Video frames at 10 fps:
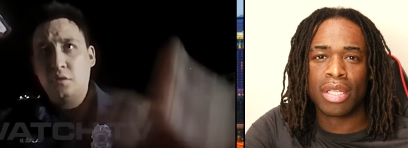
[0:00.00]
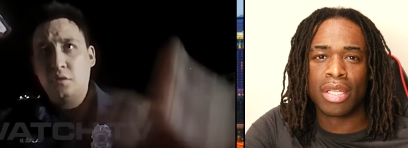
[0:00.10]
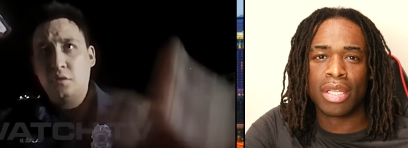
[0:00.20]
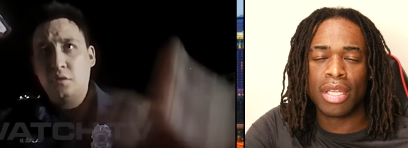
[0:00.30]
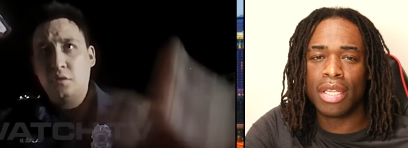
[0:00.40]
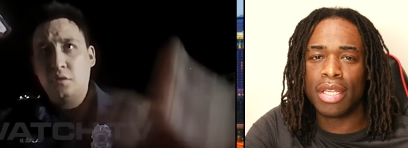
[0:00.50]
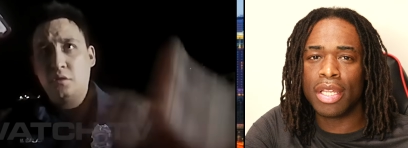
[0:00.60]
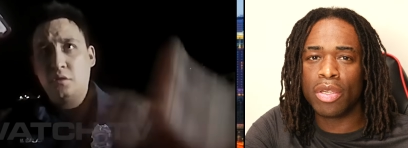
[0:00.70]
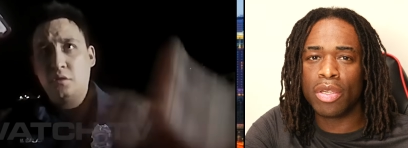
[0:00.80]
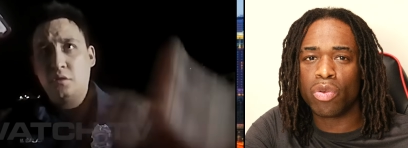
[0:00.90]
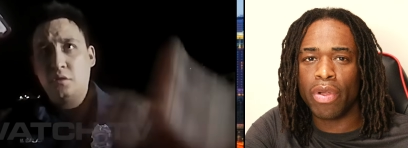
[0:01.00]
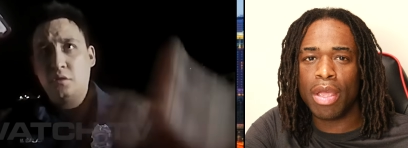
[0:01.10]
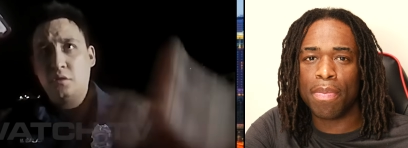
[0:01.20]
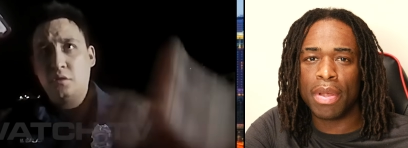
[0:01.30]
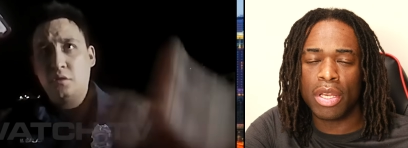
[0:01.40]
Speaker 1: He didn't do
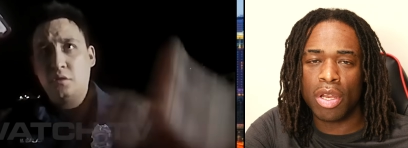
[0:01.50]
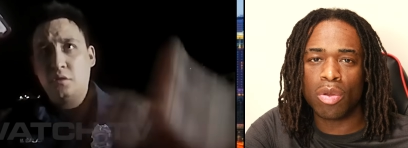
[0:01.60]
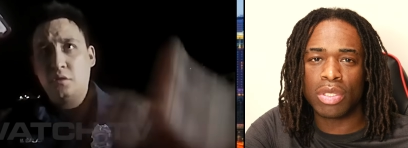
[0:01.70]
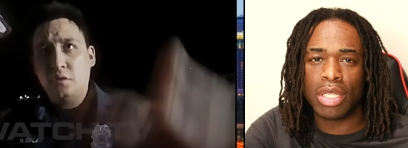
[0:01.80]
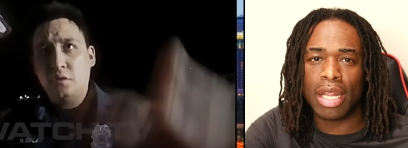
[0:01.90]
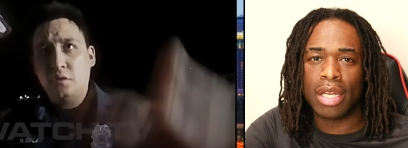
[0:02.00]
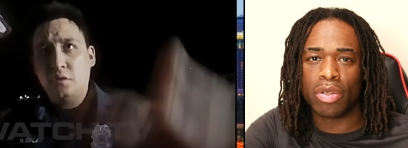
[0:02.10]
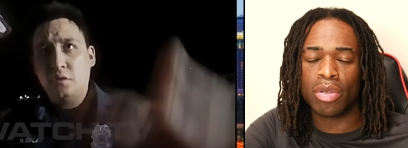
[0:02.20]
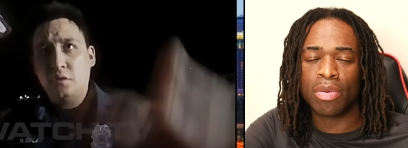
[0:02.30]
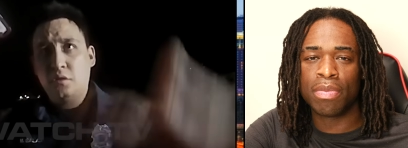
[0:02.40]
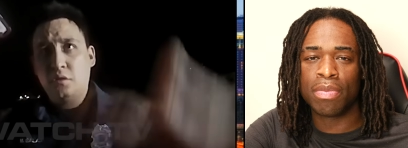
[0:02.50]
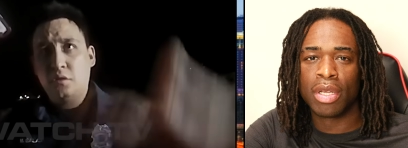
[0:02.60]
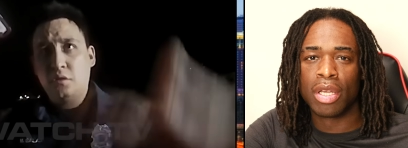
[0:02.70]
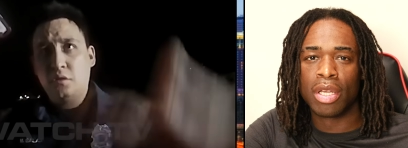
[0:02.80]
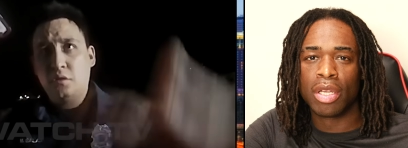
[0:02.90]
great, but he knows how to do them.
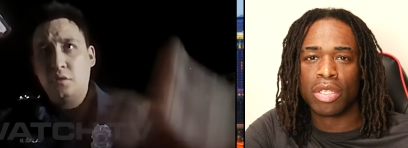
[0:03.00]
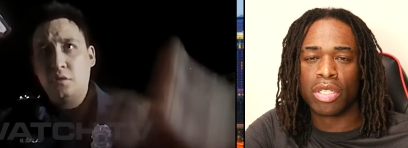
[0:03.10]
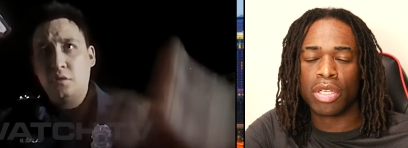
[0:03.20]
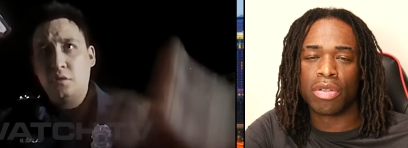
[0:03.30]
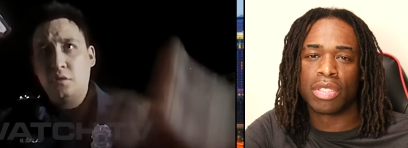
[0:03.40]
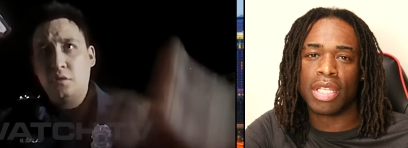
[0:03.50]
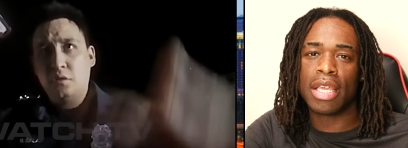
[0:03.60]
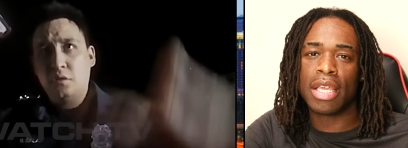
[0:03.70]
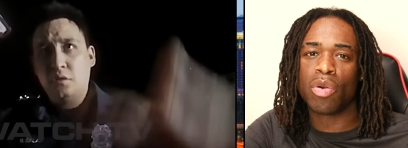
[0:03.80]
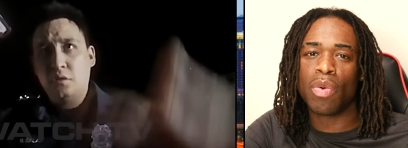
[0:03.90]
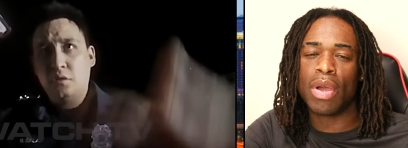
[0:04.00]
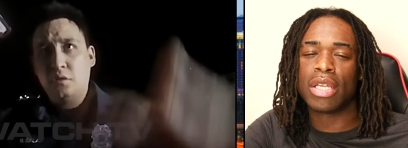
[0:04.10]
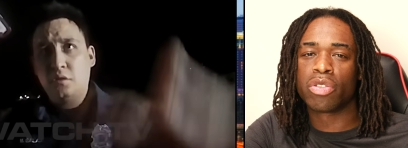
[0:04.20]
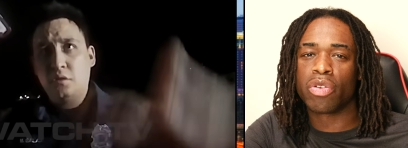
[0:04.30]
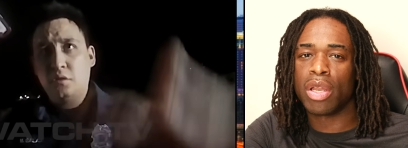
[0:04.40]
So you're taking away his
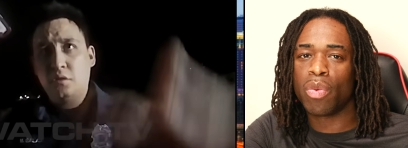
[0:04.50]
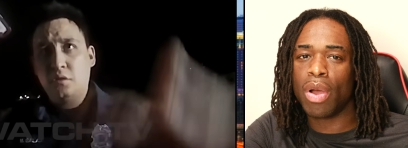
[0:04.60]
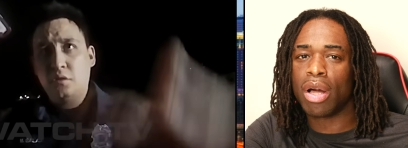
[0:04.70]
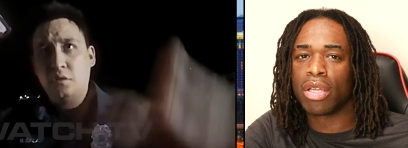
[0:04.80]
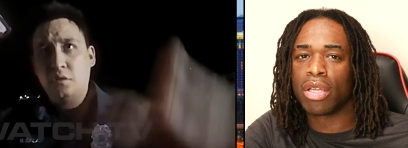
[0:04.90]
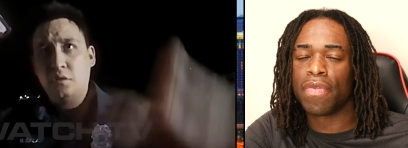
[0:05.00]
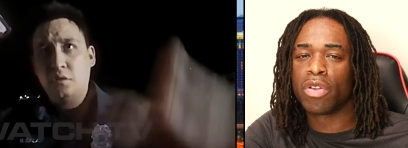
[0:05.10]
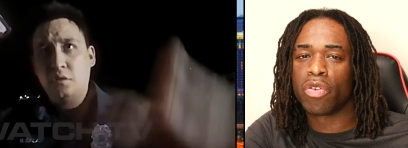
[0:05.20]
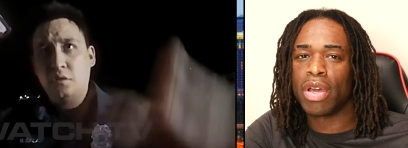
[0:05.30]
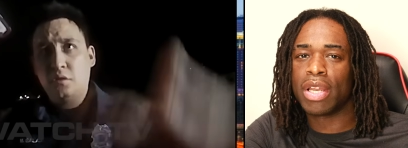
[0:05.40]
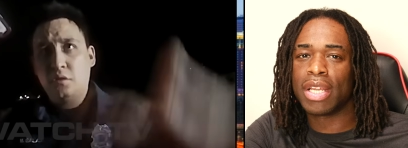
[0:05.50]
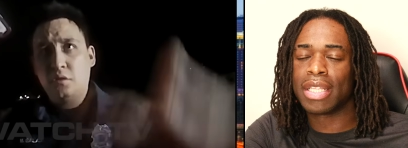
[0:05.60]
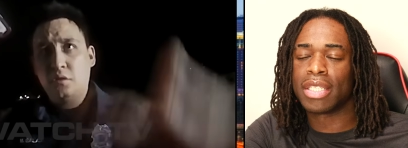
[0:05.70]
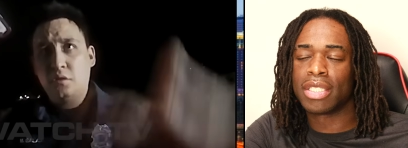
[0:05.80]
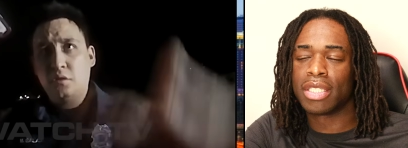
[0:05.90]
credit while giving credit at
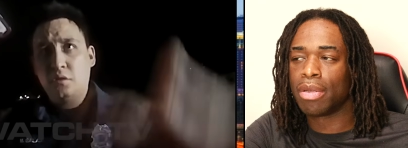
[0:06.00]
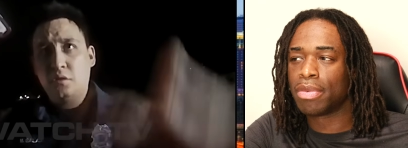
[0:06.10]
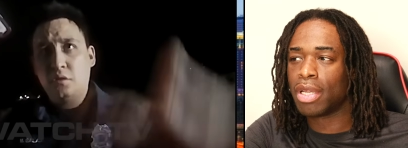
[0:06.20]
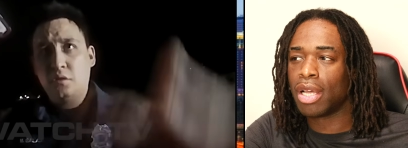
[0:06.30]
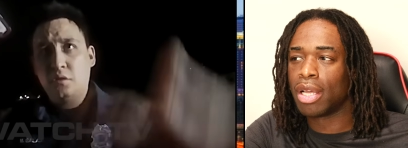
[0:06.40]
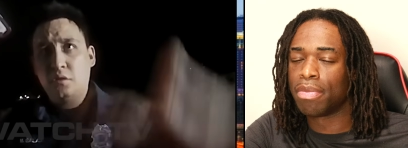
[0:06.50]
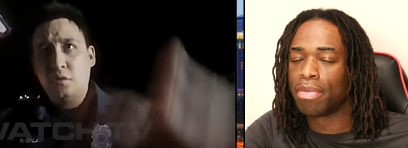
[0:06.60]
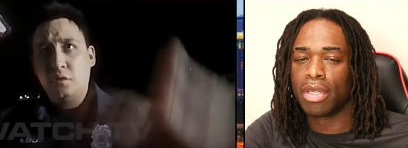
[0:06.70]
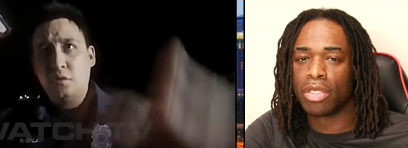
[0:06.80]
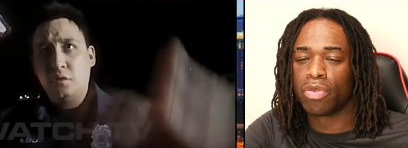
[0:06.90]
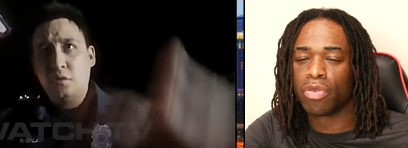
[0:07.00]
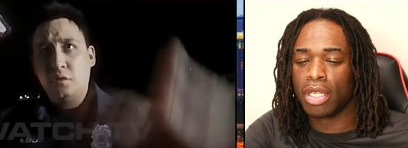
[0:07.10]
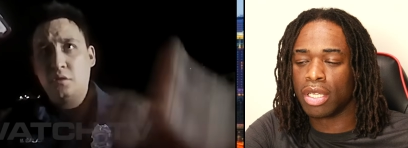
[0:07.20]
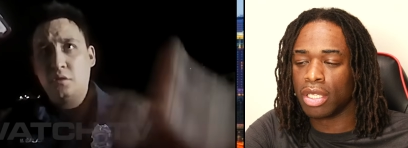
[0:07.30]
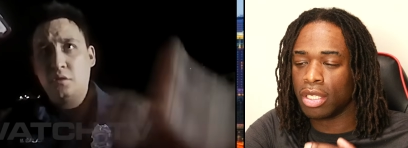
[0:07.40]
the same time. It's
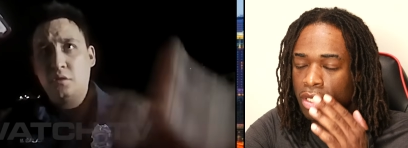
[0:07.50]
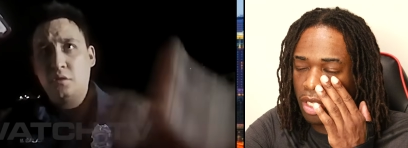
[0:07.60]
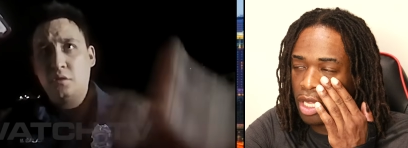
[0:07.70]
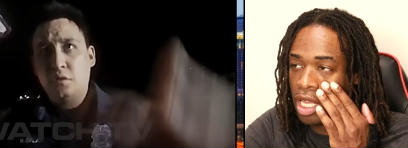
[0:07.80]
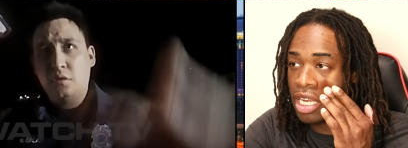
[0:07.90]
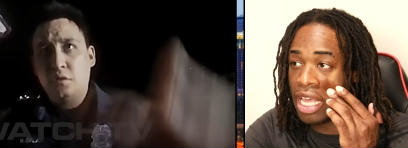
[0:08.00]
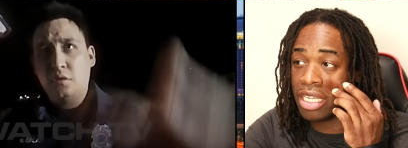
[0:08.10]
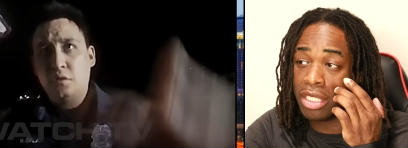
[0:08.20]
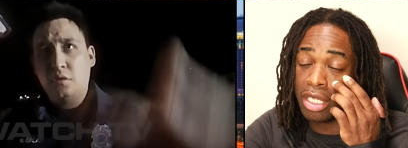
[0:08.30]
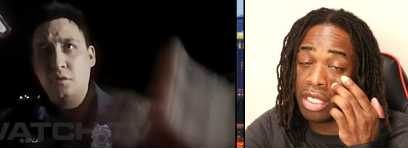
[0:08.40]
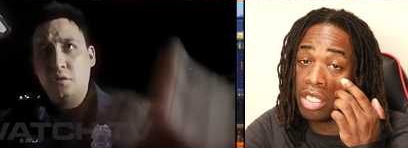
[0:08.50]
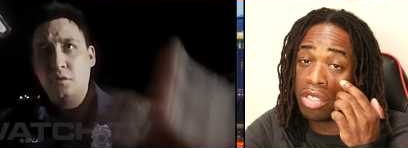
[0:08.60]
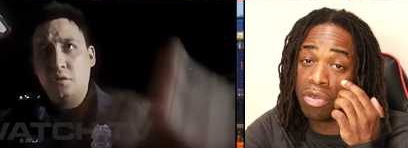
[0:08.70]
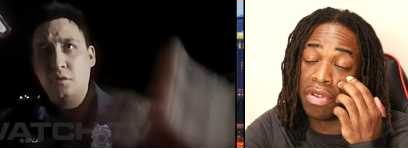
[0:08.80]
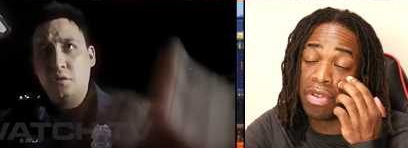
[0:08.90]
ridiculous. And he actually did do really